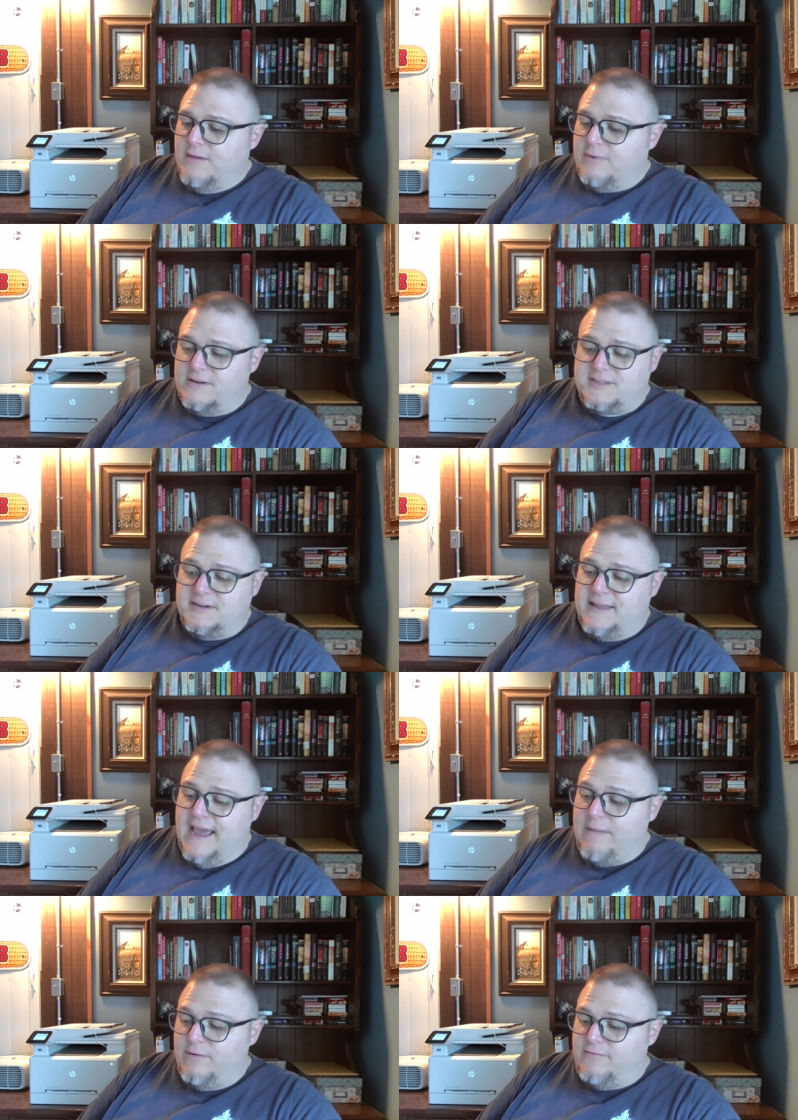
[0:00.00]
Personally,
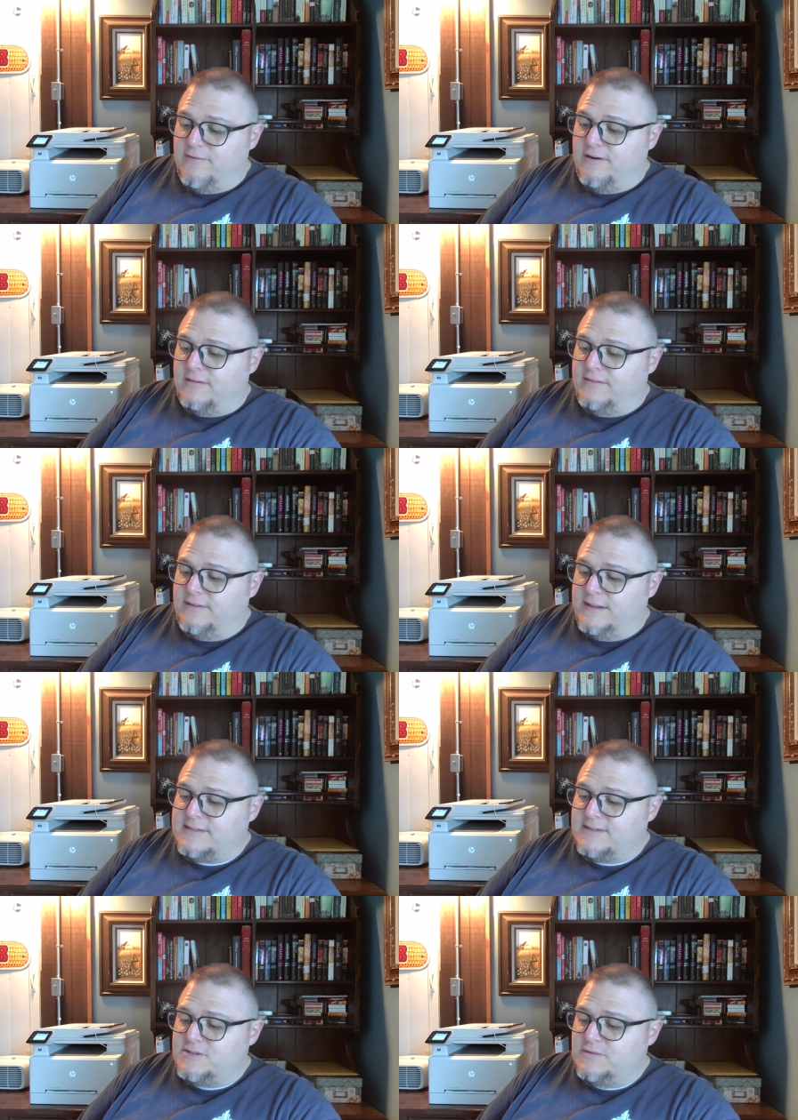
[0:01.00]
I prefer to
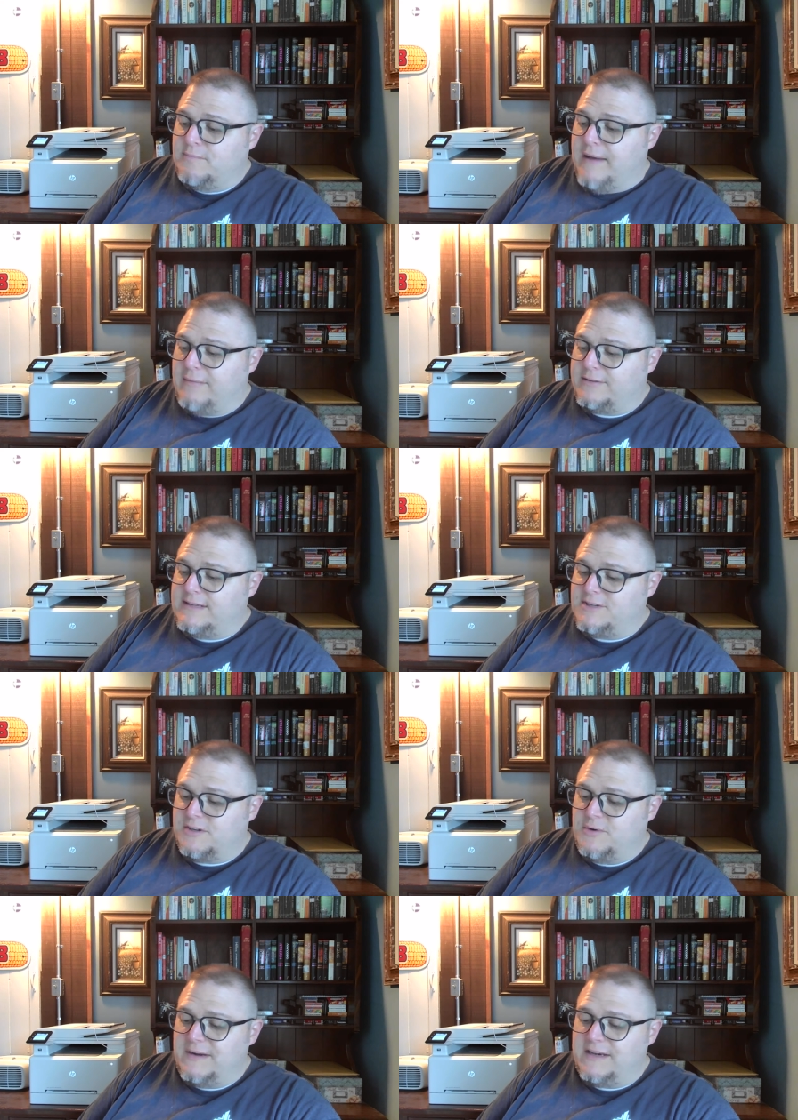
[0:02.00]
listen to a Bible teacher
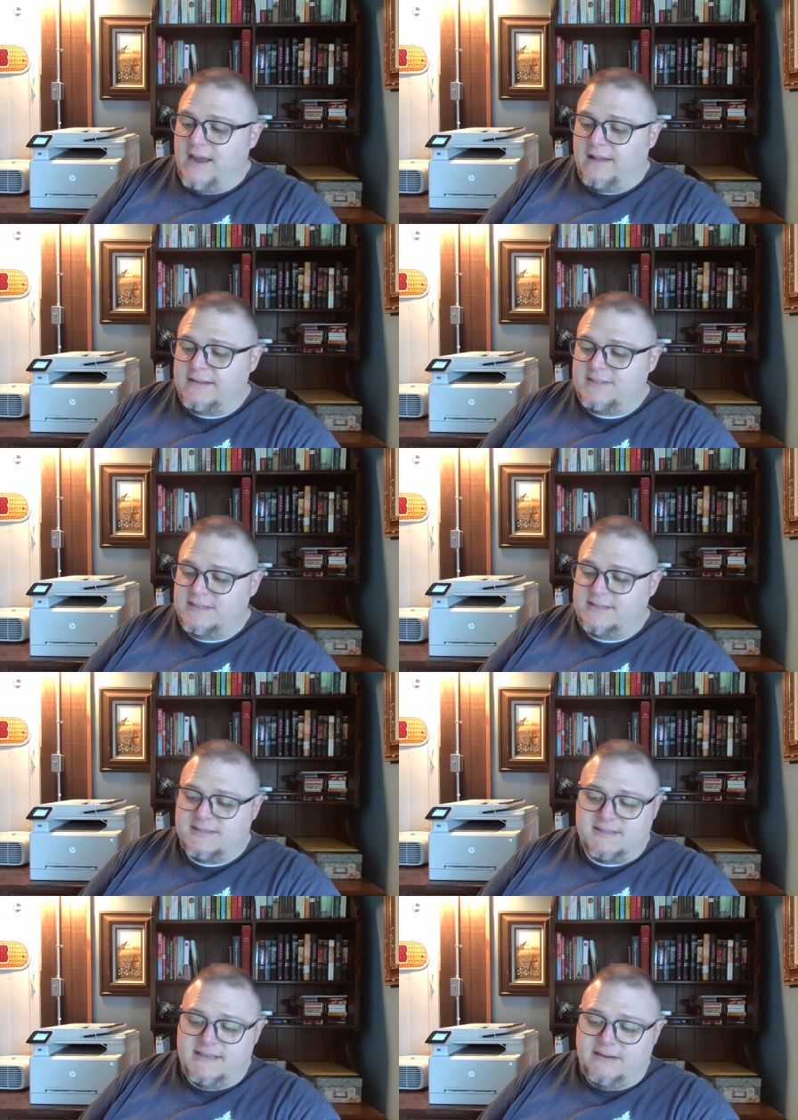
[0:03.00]
who acknowledges
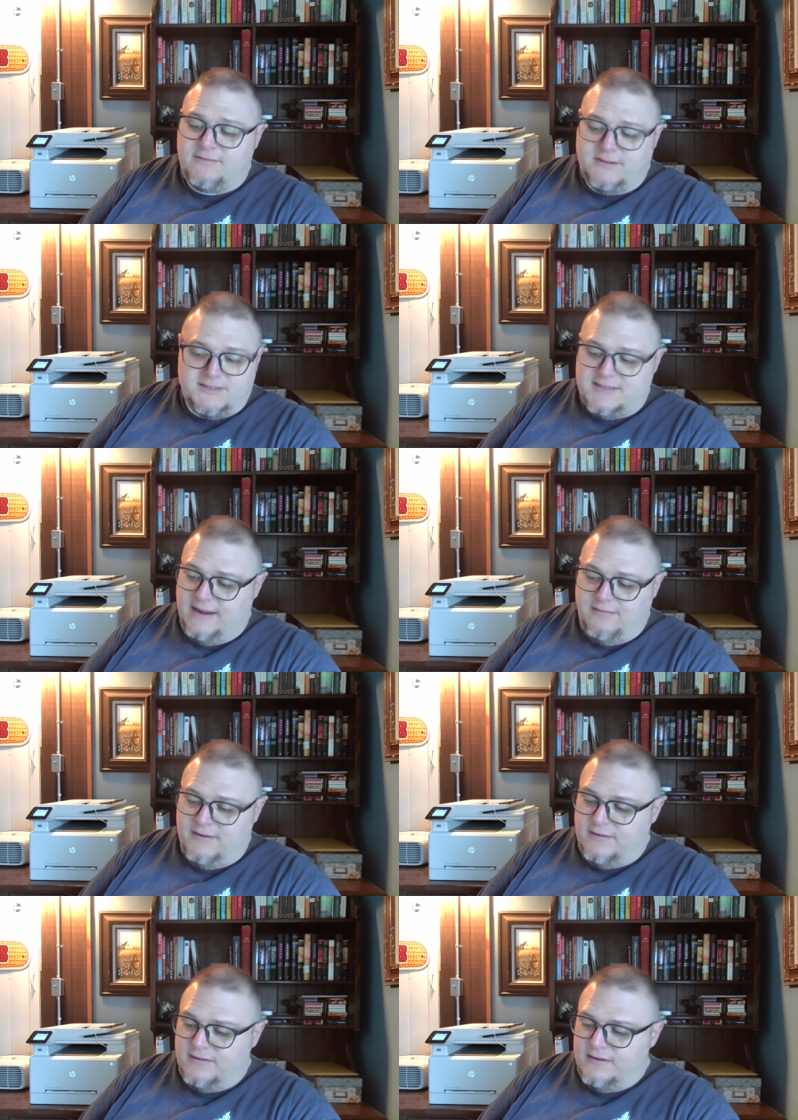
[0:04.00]
his need for a Savior,